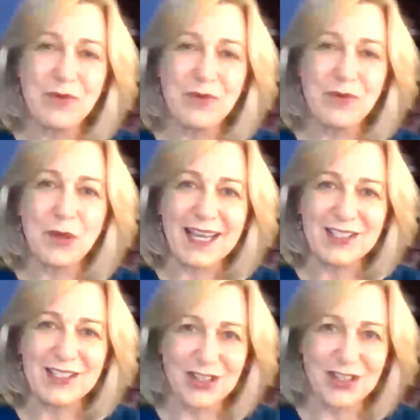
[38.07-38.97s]
will be
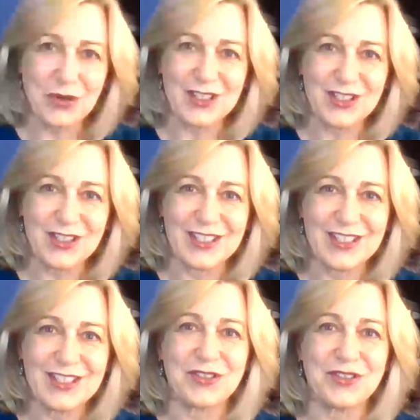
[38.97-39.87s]
managing your
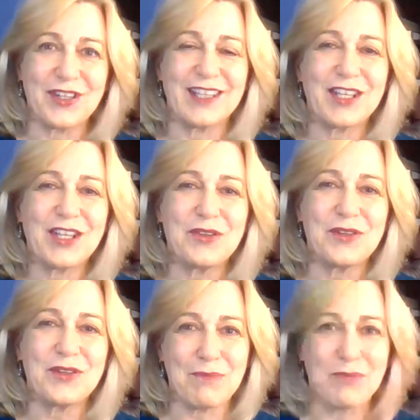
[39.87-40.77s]
questions during the
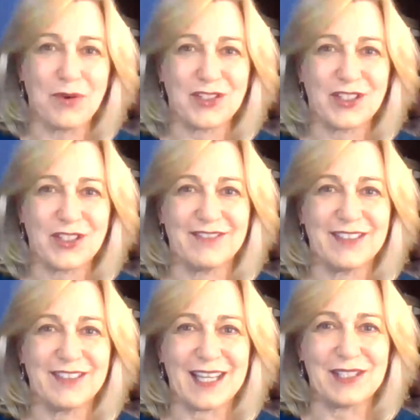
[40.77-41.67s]
Q&A portion of
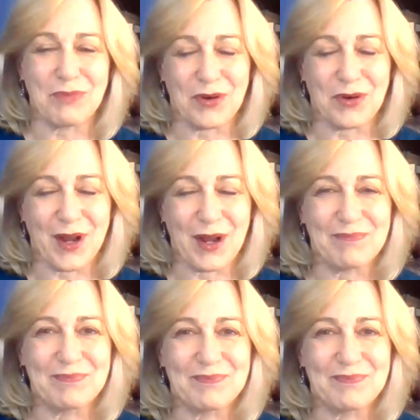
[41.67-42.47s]
today's program.